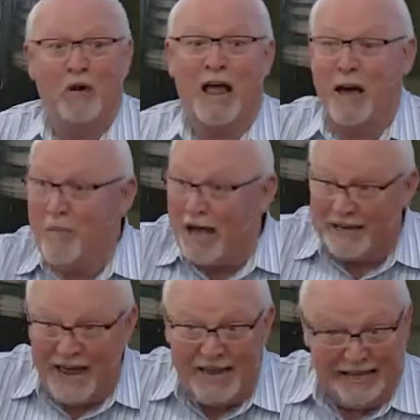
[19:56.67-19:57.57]
but I'm
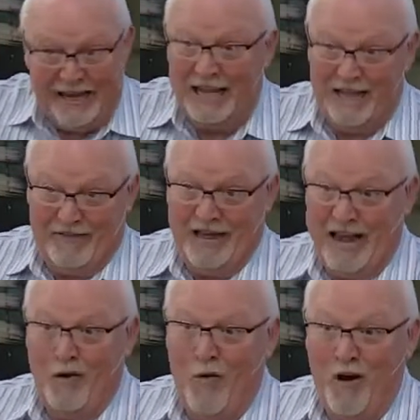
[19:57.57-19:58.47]
not taking any of it.
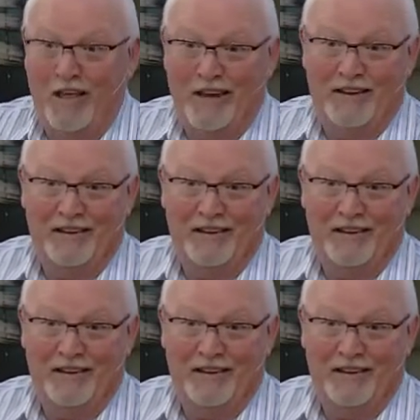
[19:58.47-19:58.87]
I don't want it